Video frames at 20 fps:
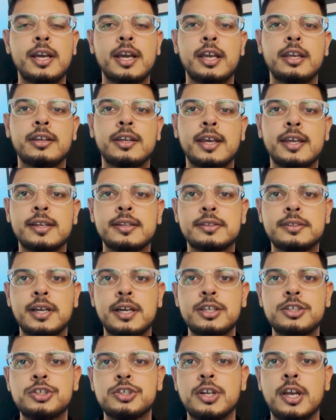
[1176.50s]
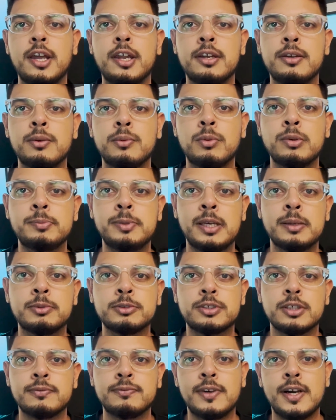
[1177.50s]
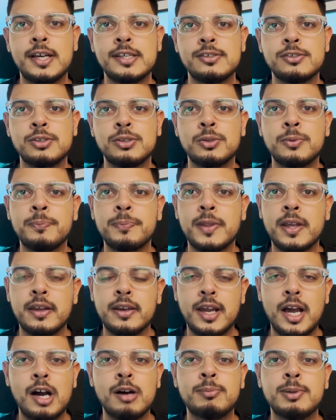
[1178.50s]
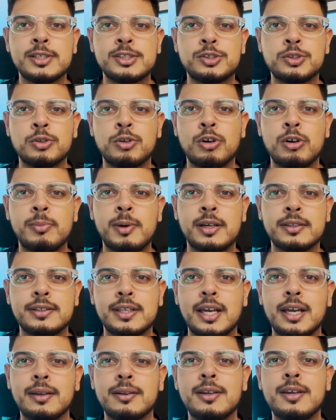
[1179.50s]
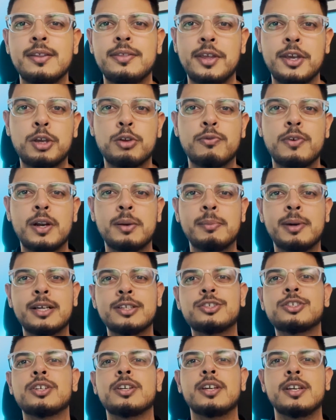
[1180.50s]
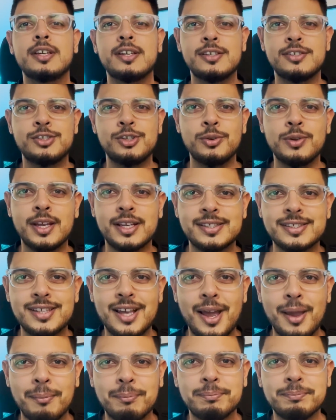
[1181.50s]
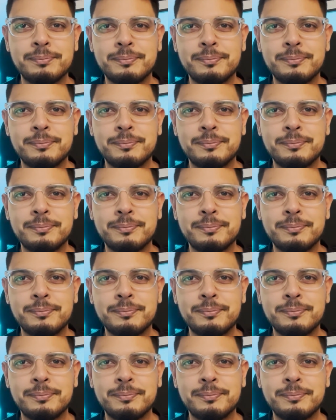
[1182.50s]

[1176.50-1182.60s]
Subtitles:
You get in touch and we'll be able to advise you on how best to go about that. Thank you very much. See you next time.